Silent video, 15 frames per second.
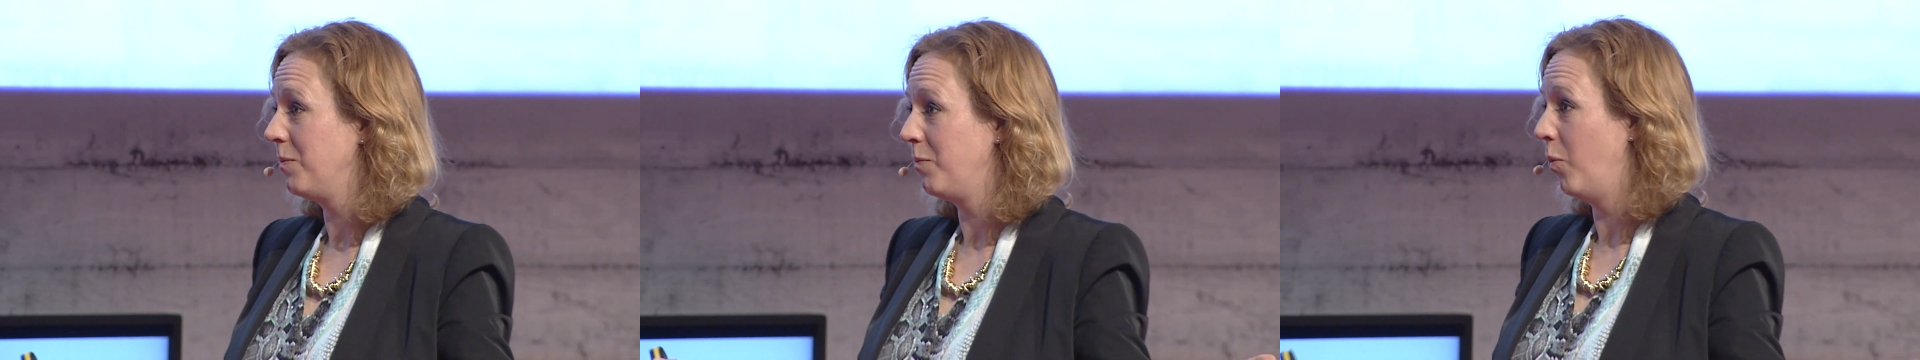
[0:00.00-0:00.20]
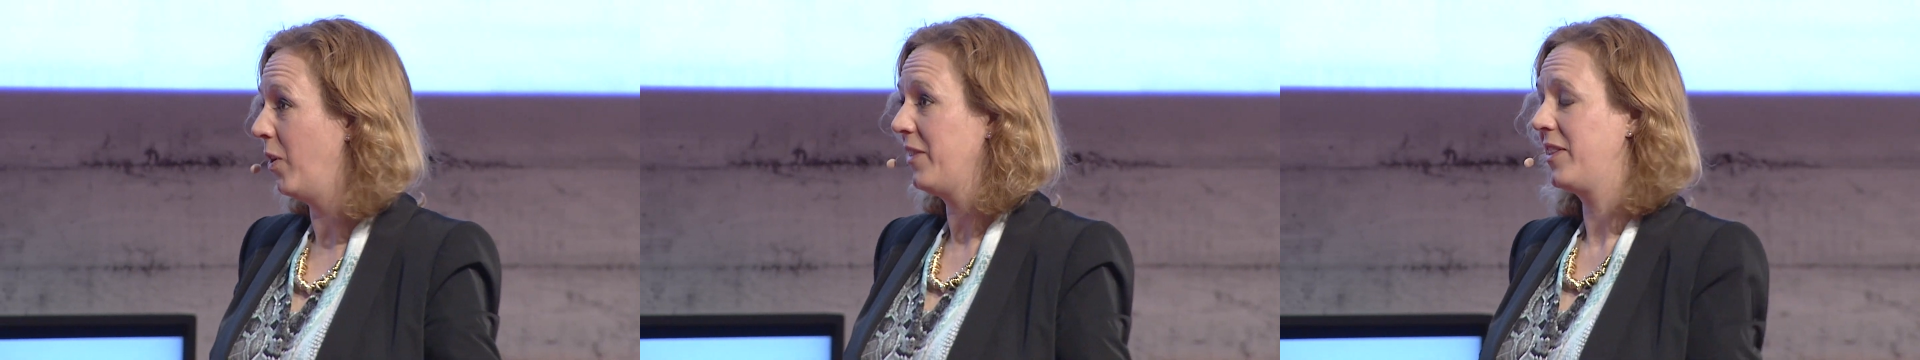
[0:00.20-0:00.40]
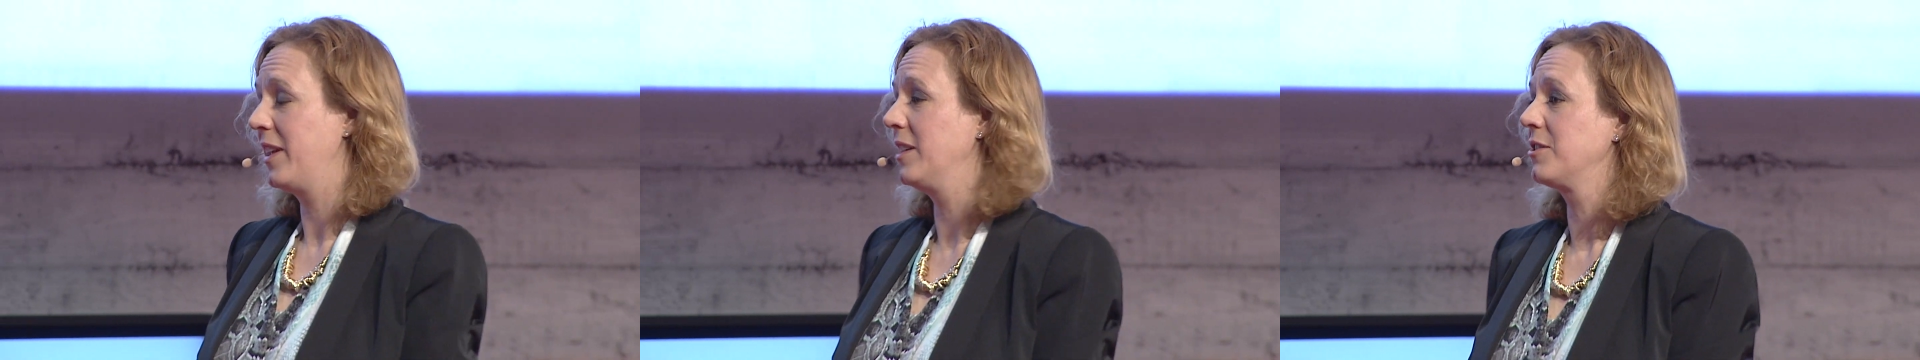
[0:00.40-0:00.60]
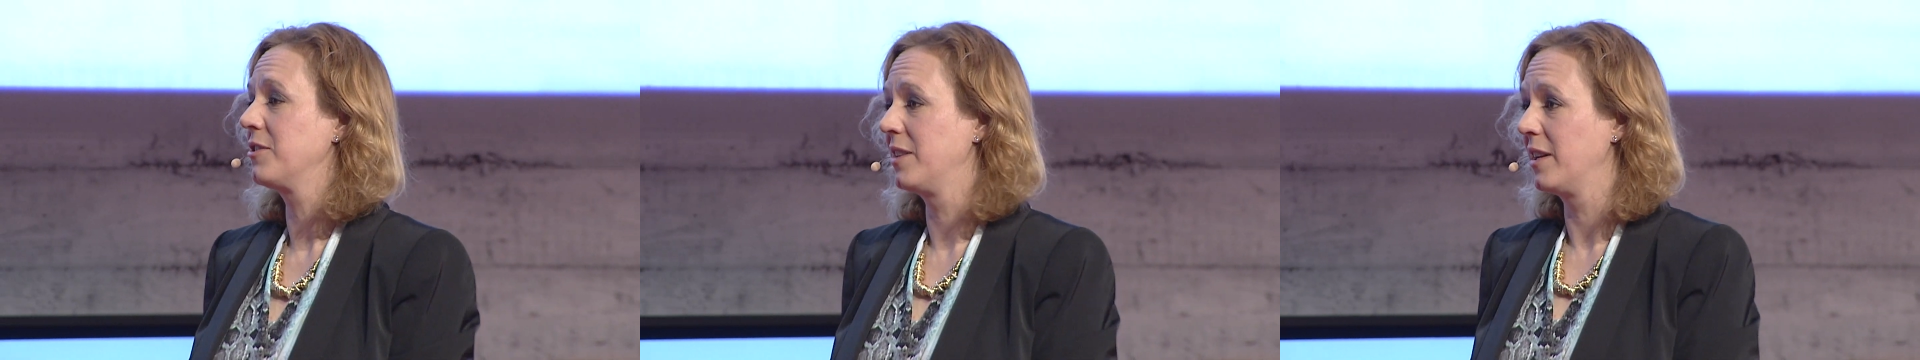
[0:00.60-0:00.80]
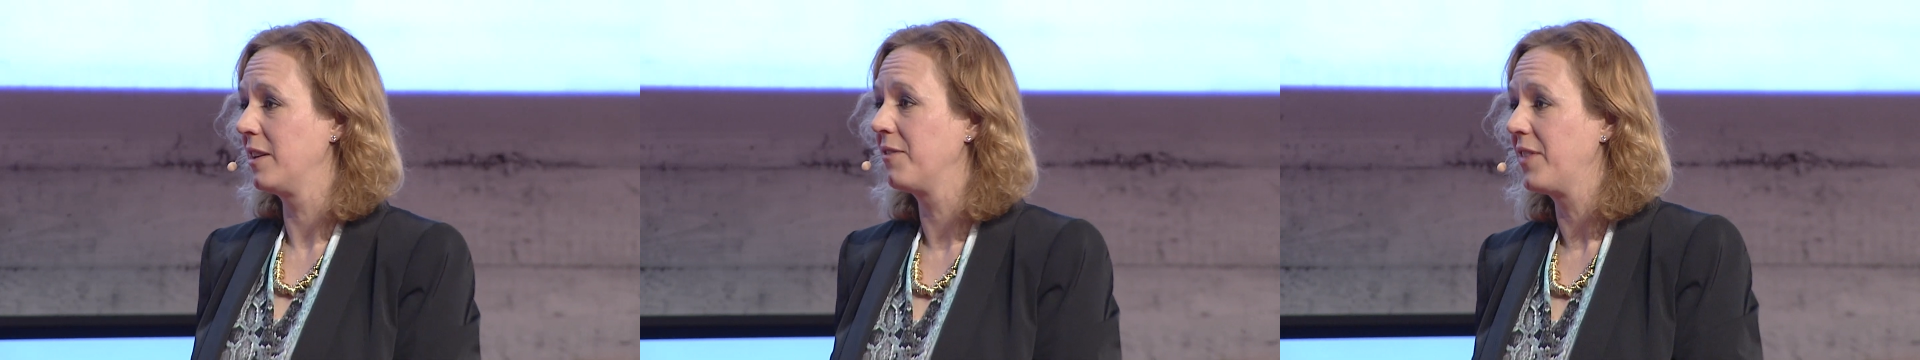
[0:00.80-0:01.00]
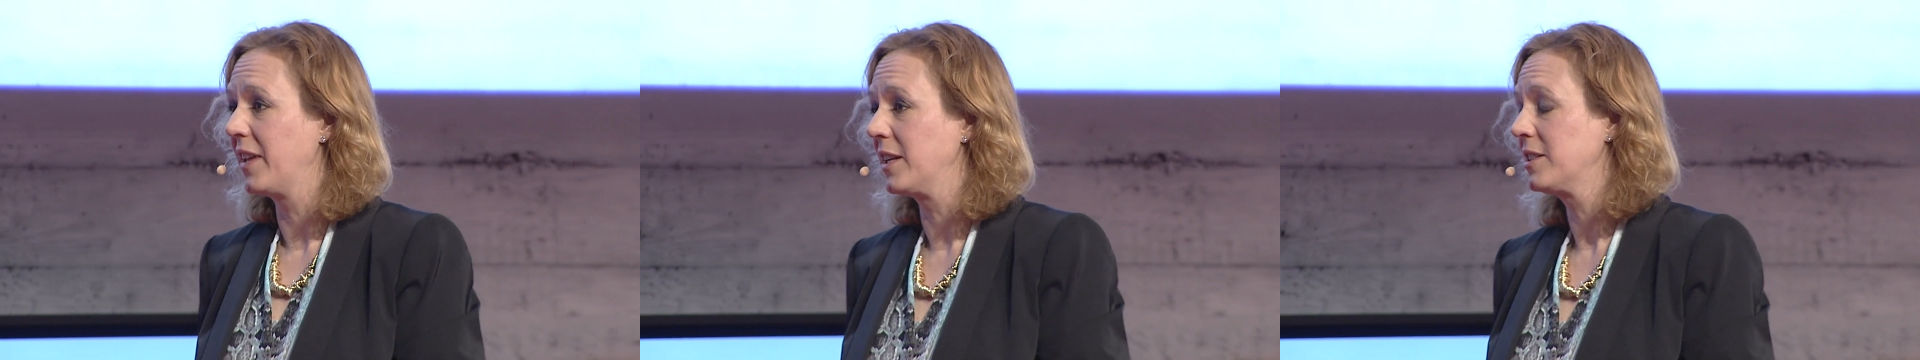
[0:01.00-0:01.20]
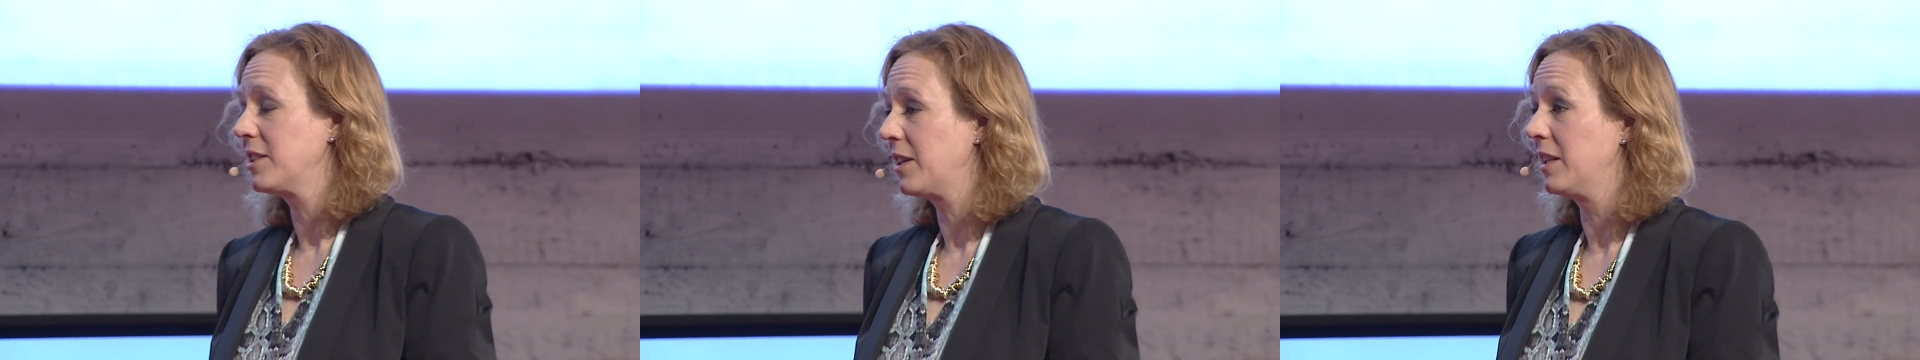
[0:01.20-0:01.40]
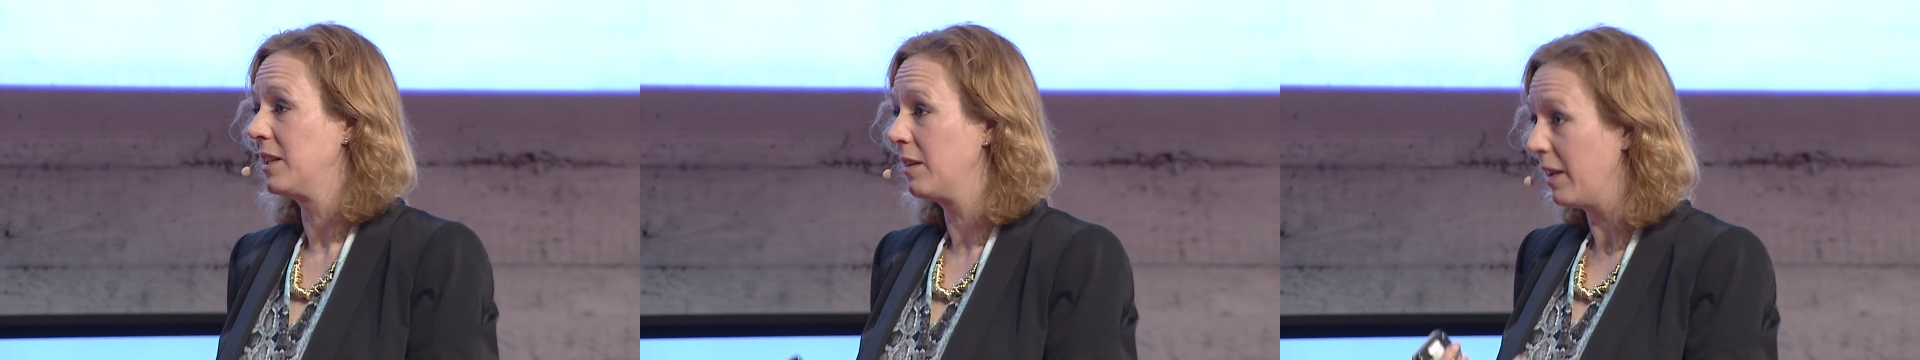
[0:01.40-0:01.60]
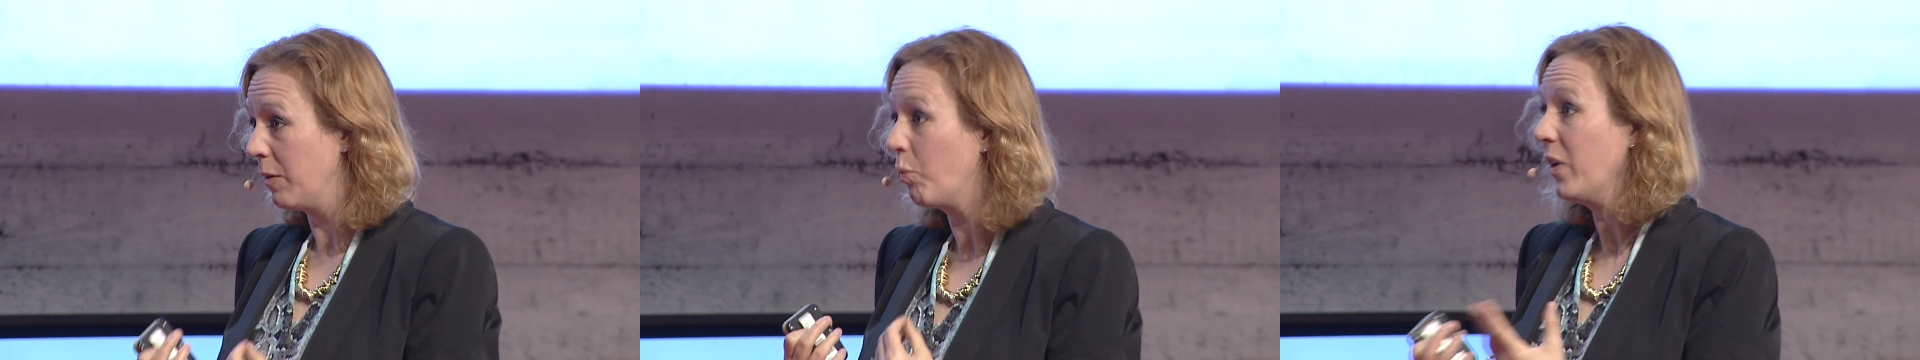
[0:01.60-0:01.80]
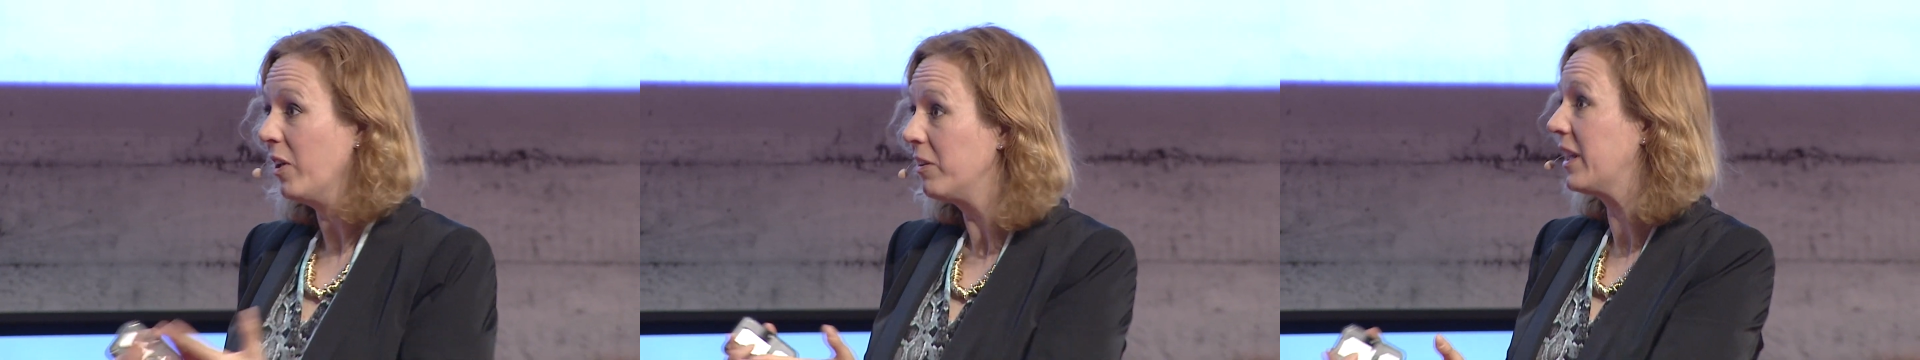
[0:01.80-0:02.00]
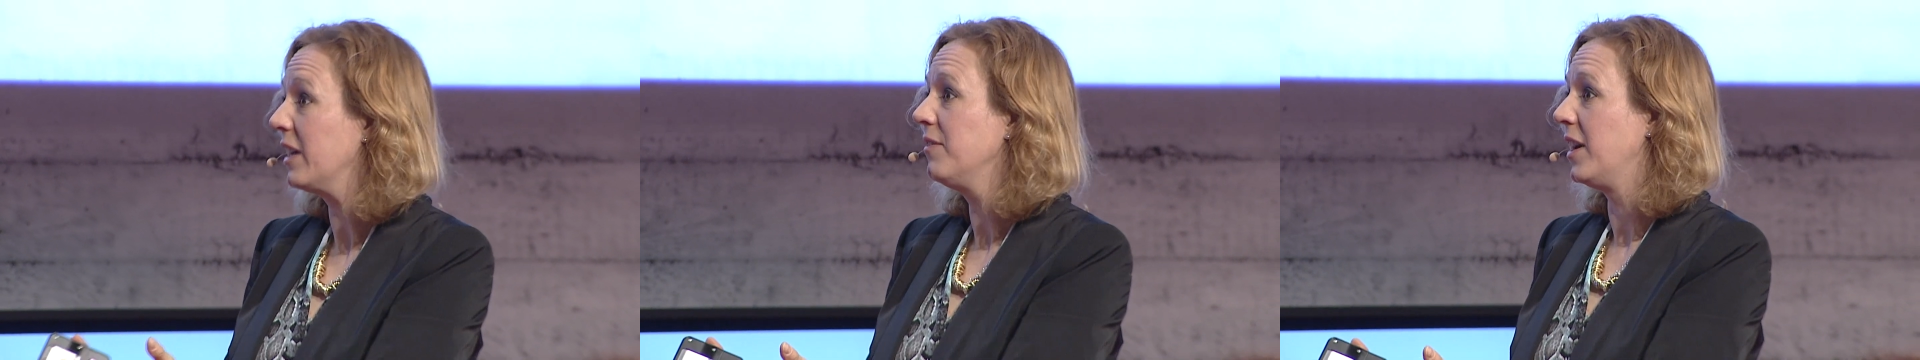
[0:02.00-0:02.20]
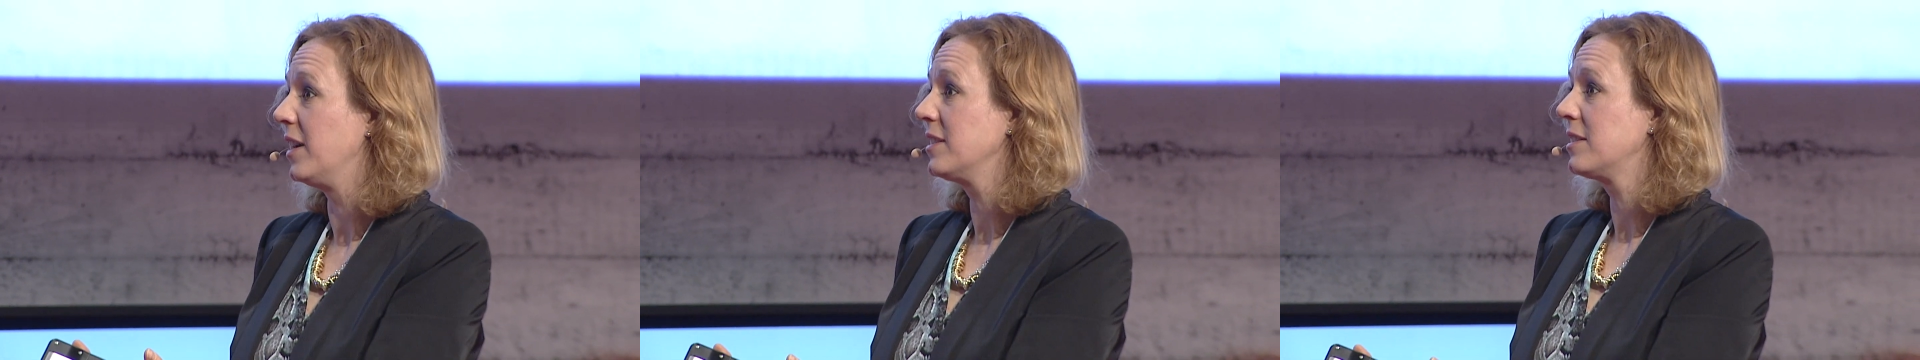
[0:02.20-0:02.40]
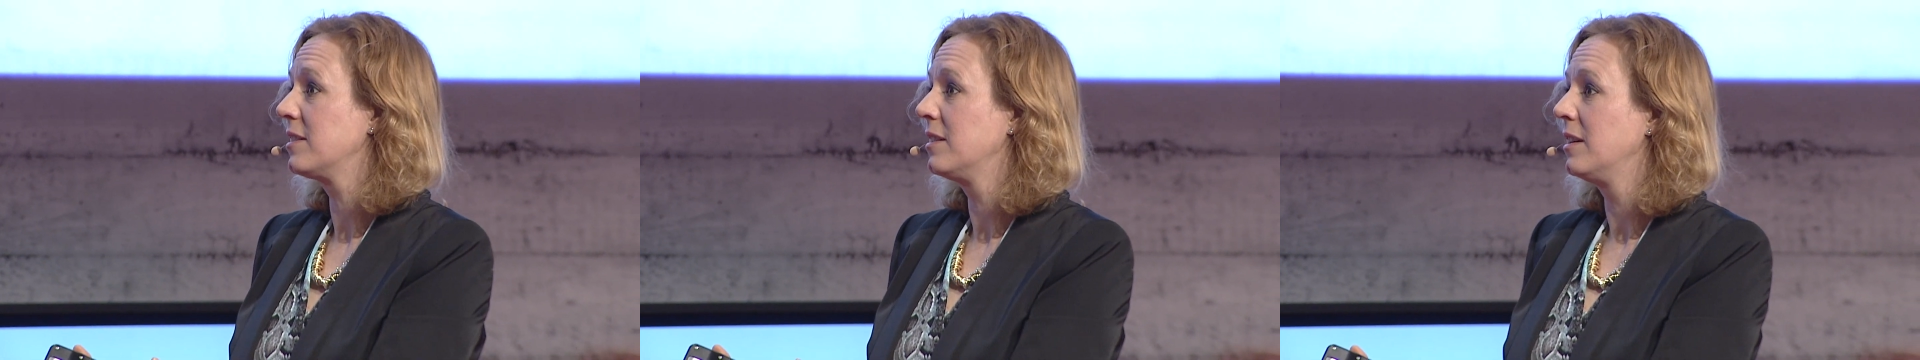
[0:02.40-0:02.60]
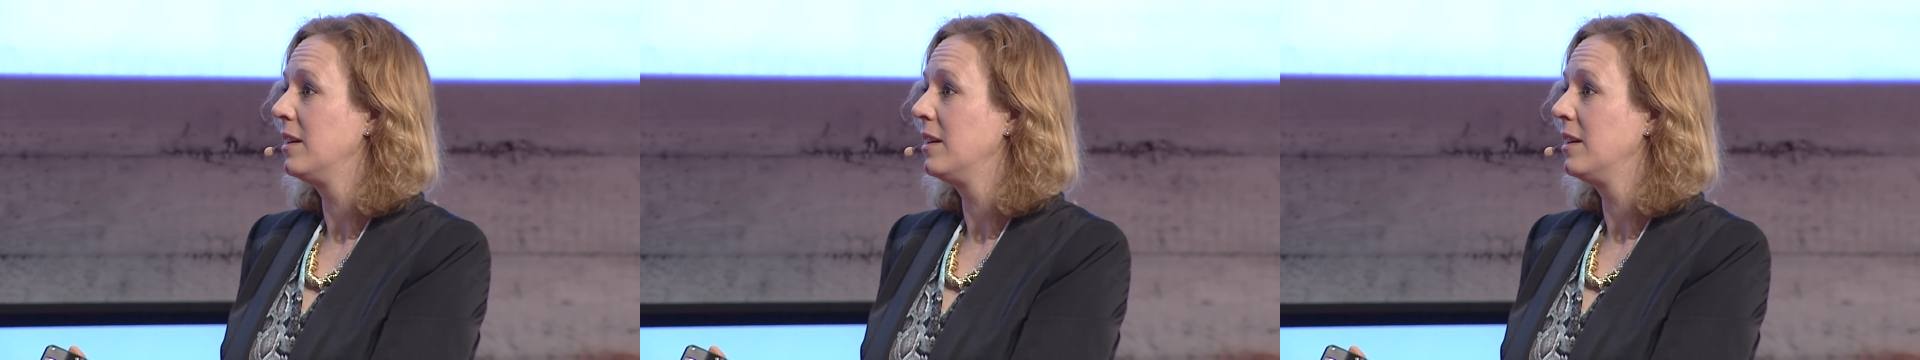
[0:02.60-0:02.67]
what the Internet of Things will give us.